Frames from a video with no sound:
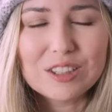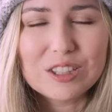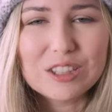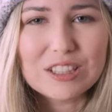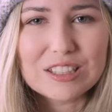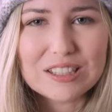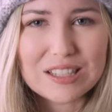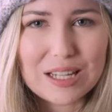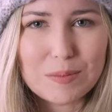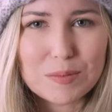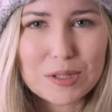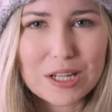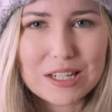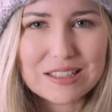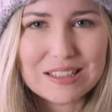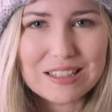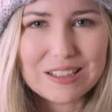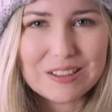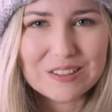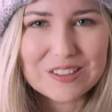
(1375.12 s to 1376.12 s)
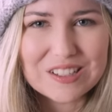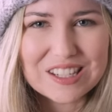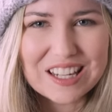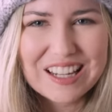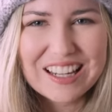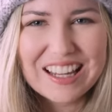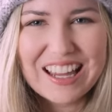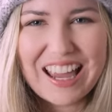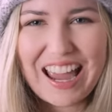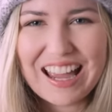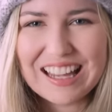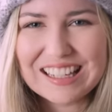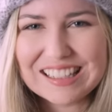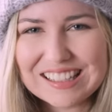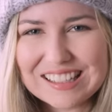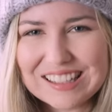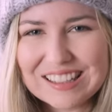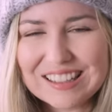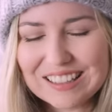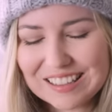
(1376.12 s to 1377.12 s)
the same size needles
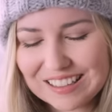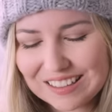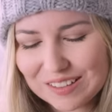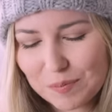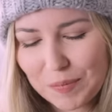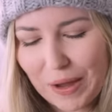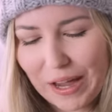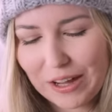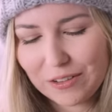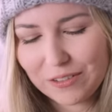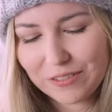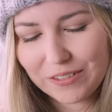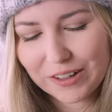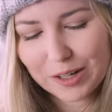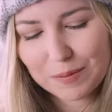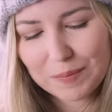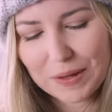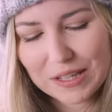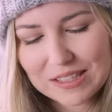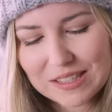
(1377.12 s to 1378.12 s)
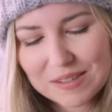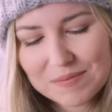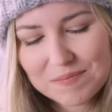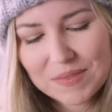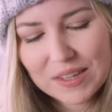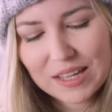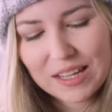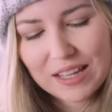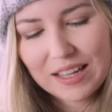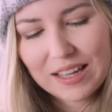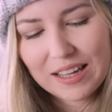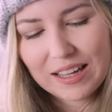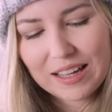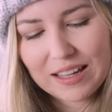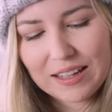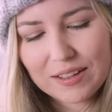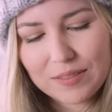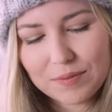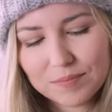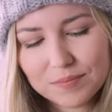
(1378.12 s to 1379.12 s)
as the pattern recommends.
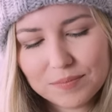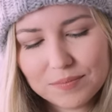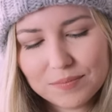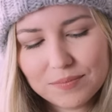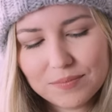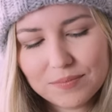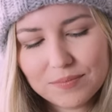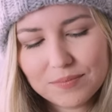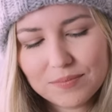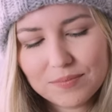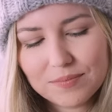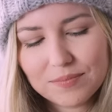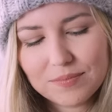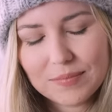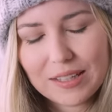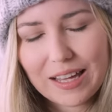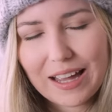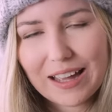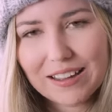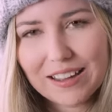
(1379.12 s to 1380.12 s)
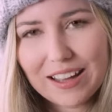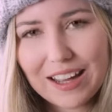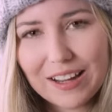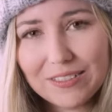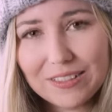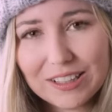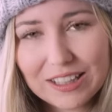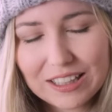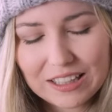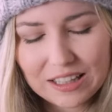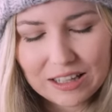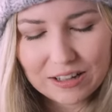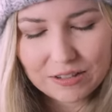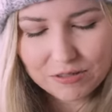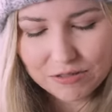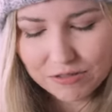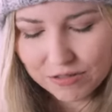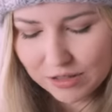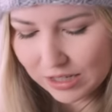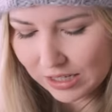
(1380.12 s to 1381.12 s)
Um, yeah, I really
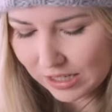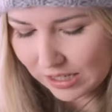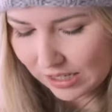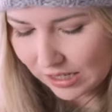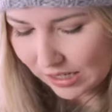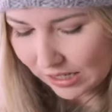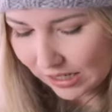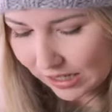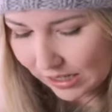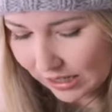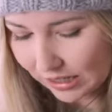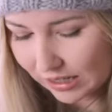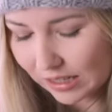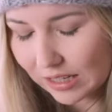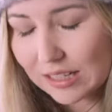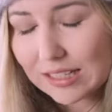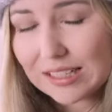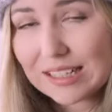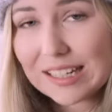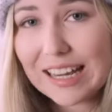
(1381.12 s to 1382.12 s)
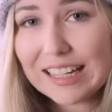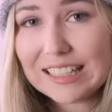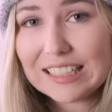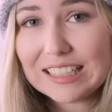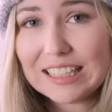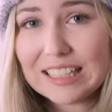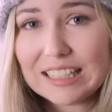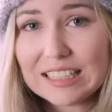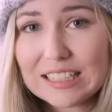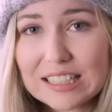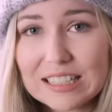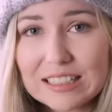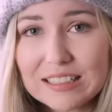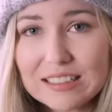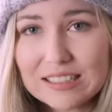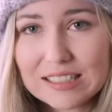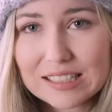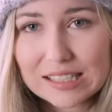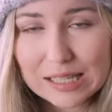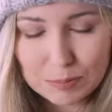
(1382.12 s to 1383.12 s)
love a tight knit
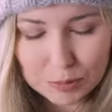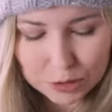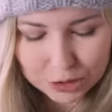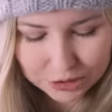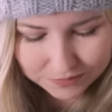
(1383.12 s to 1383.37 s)
slipper.